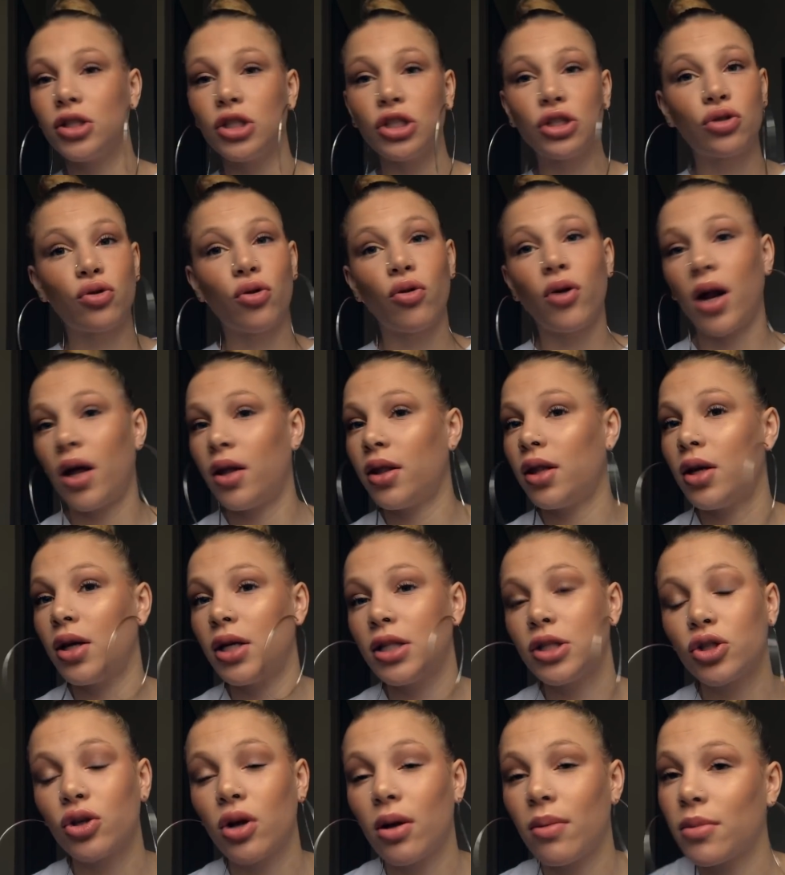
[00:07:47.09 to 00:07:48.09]
Just scroll down the
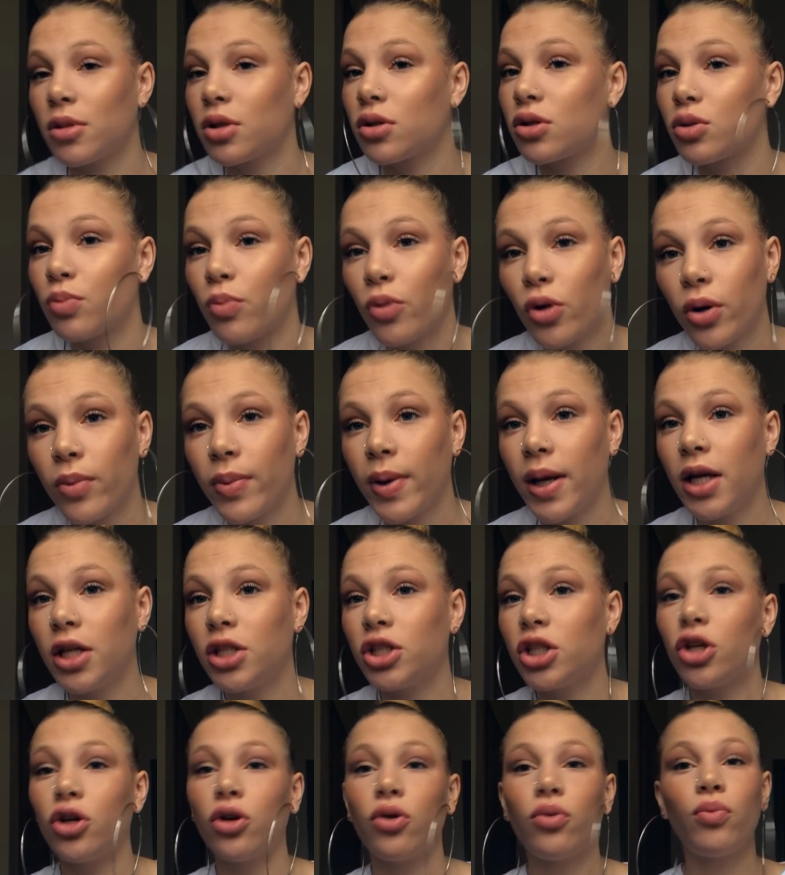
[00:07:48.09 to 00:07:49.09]
Instagram explore
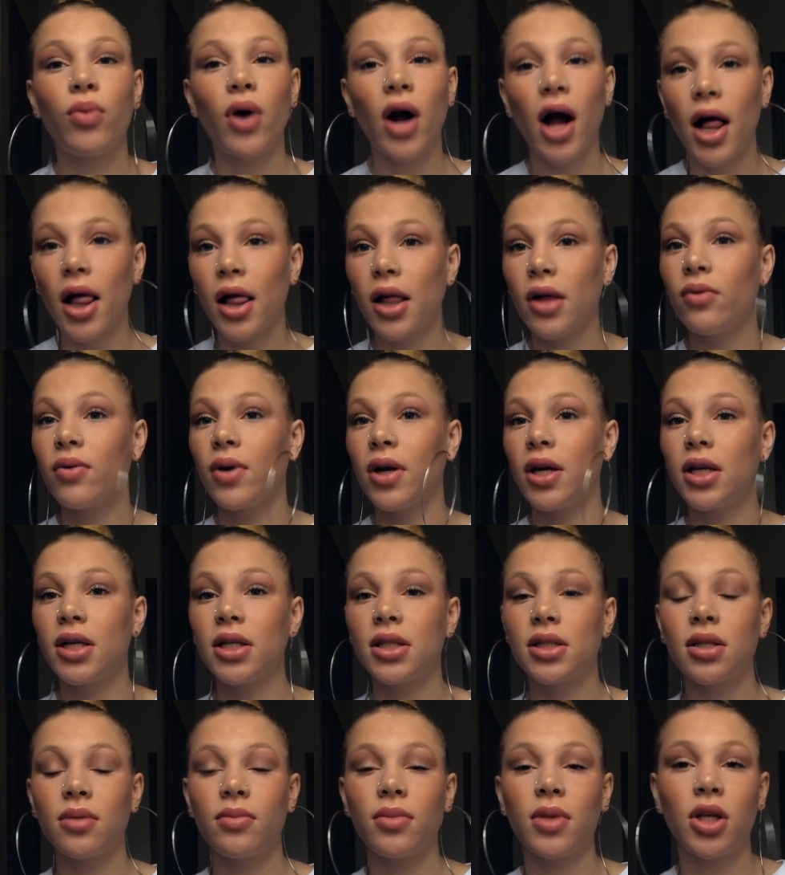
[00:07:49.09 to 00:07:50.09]
page and you'll probably run
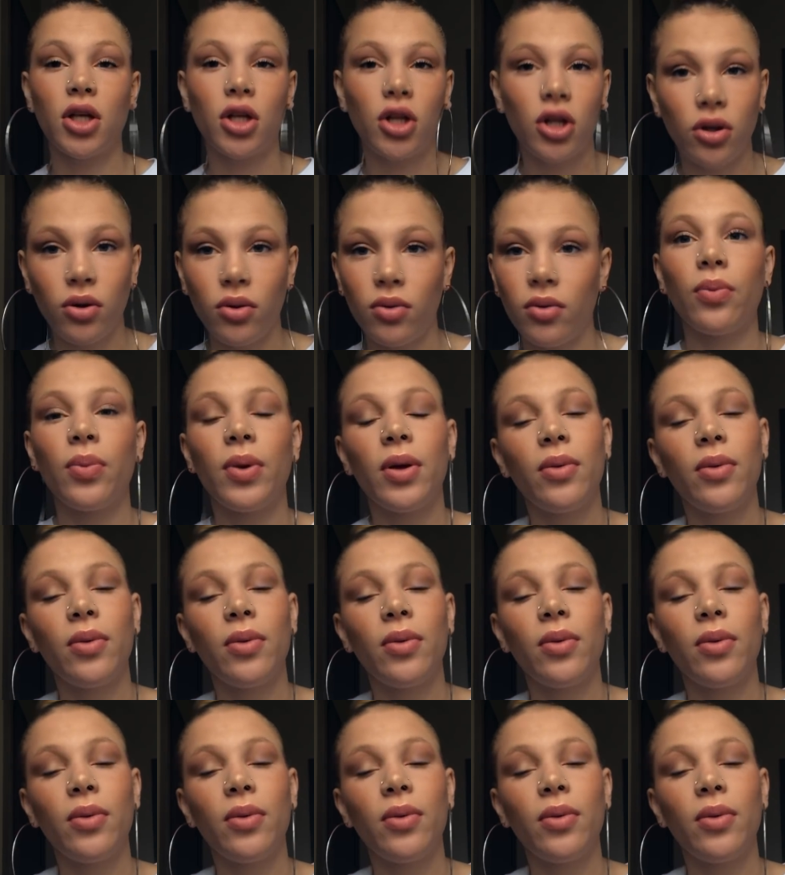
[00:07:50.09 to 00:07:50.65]
into something cute.